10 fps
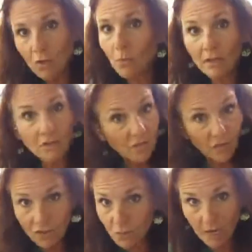They're one of those
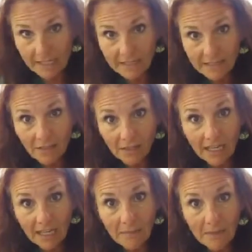first ones. They're going
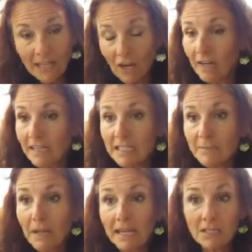to come in there in a
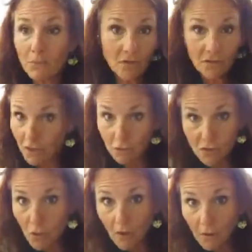place where there's no
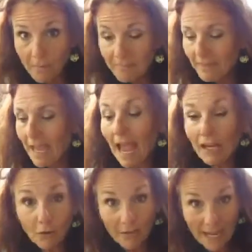soil and
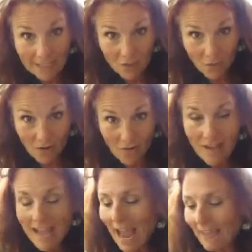create soil.
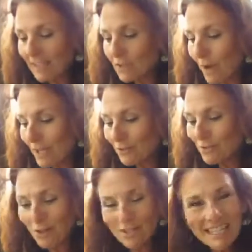And that's why you
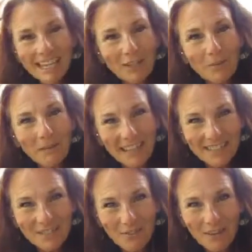start seeing little
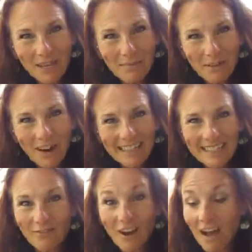plants growing up in cracks
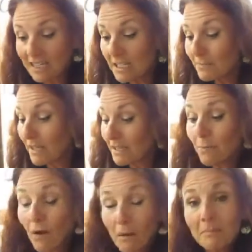in rocks is because
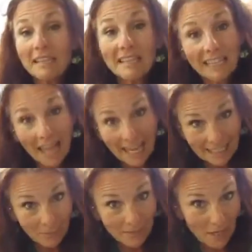probably the
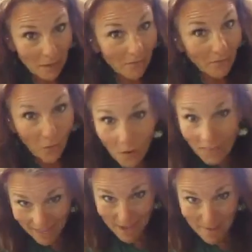lichen was there before
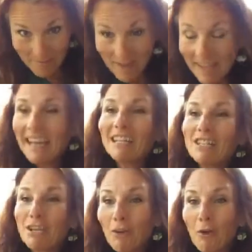them
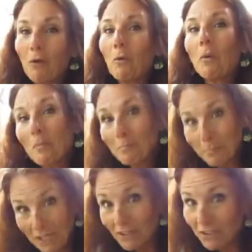to
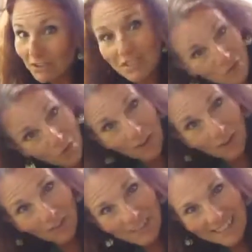build
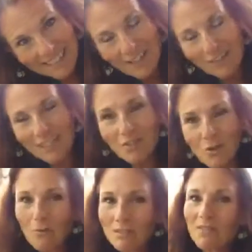soil so that
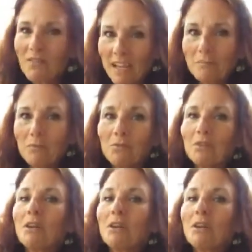soil was available